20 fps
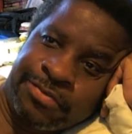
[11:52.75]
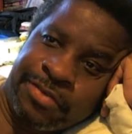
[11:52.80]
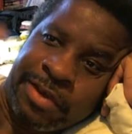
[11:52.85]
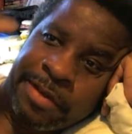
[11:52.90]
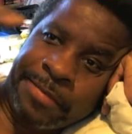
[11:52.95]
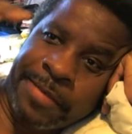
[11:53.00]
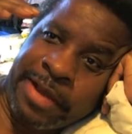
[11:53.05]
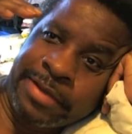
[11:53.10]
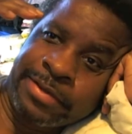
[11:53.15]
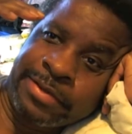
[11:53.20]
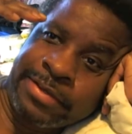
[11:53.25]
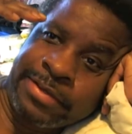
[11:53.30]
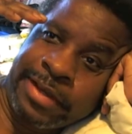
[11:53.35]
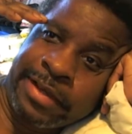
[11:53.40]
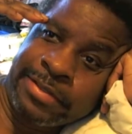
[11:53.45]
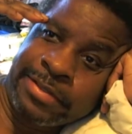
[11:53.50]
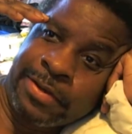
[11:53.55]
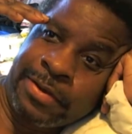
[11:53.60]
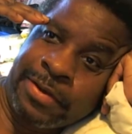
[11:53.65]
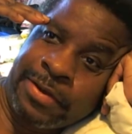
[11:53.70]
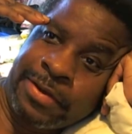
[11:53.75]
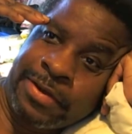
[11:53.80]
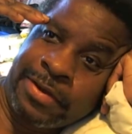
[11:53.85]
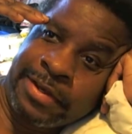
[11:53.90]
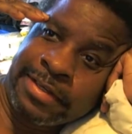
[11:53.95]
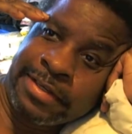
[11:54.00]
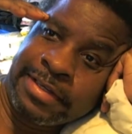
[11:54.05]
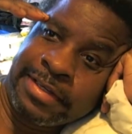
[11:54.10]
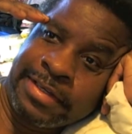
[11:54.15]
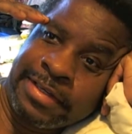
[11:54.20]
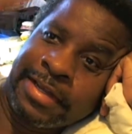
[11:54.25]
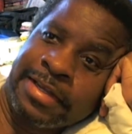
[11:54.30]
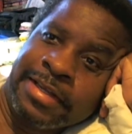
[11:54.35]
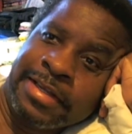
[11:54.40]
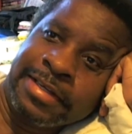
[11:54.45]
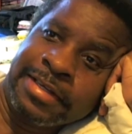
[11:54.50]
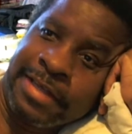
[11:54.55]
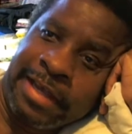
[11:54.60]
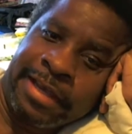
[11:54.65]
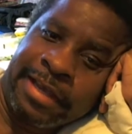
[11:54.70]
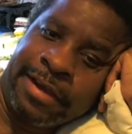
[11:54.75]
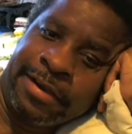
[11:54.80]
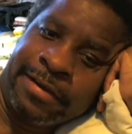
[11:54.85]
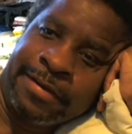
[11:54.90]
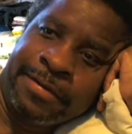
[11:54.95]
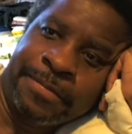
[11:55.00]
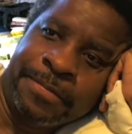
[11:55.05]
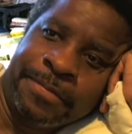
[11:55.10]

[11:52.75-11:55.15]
Trepacer saying so long and take care.